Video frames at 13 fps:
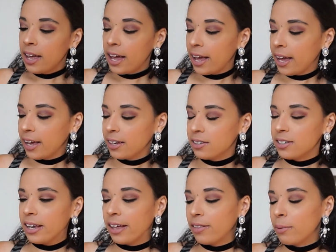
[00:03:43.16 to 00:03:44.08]
And
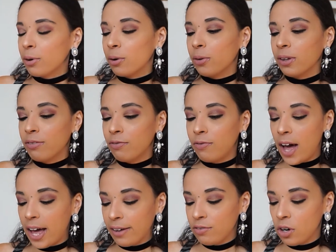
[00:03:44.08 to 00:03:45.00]
they were only
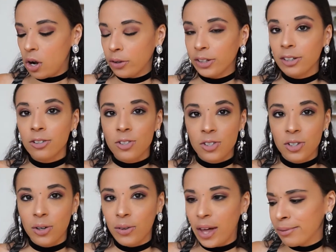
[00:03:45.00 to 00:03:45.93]
$5,
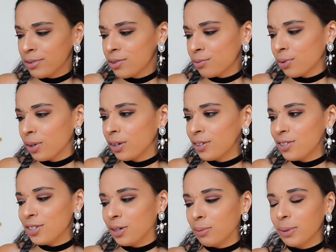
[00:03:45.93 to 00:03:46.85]
so that was a really good
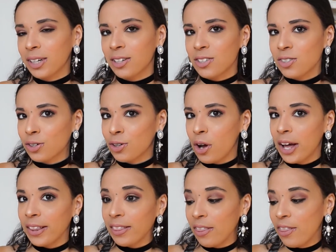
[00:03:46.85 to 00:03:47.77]
deal because they're
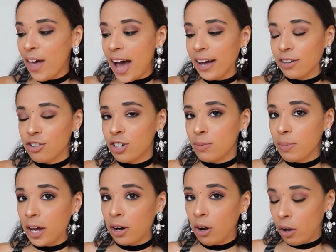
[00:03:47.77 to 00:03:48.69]
not that cheap
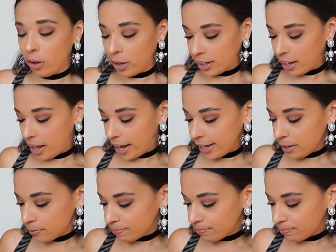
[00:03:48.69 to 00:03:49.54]
at all online.